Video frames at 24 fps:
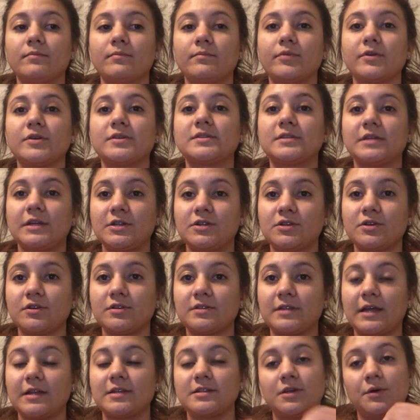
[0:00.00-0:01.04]
procedures
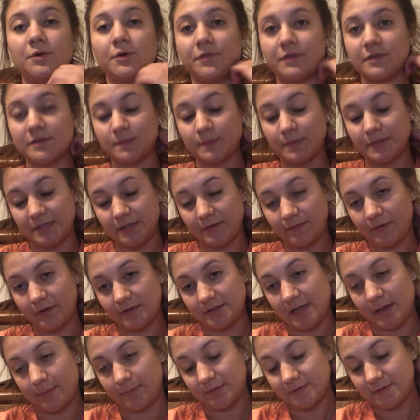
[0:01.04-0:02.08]
that deal with this specific
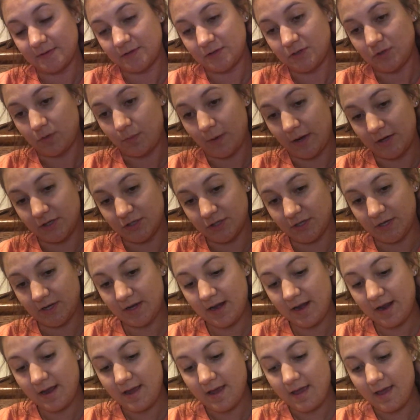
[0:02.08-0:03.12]
type of
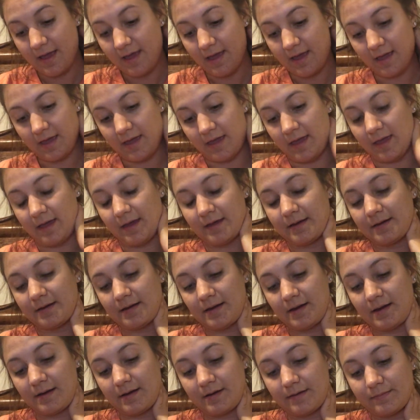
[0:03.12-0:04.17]
situation, and
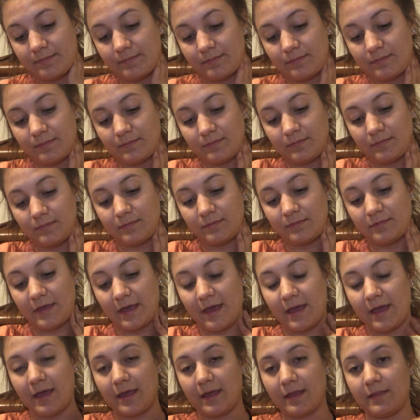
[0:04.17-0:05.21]

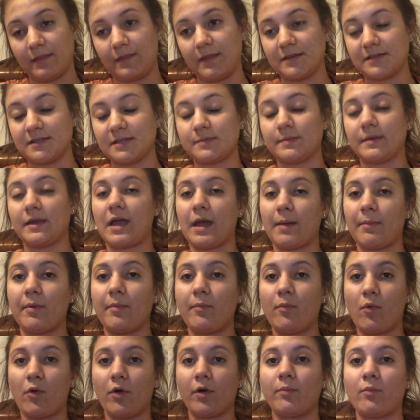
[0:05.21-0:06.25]
this has become a
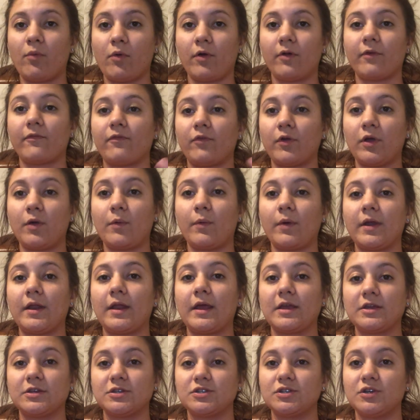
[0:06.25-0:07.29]
more and more frequent
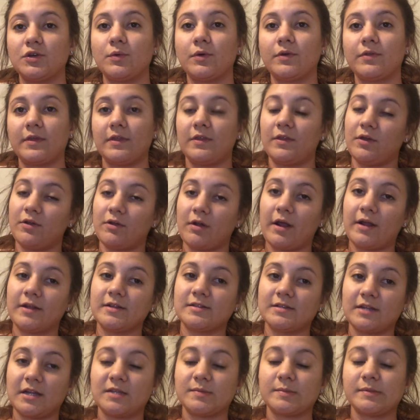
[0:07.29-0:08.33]
issue within the United
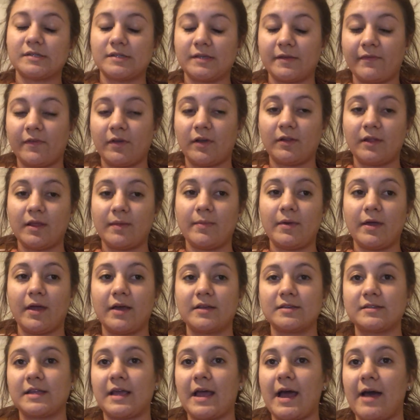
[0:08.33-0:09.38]
States, specifically
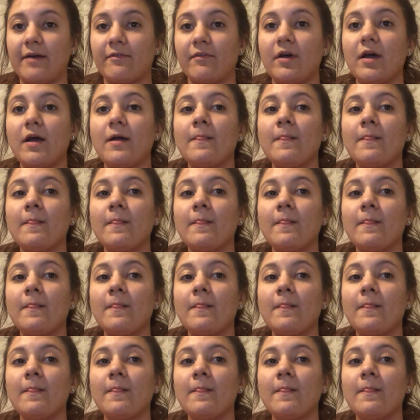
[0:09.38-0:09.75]
because they have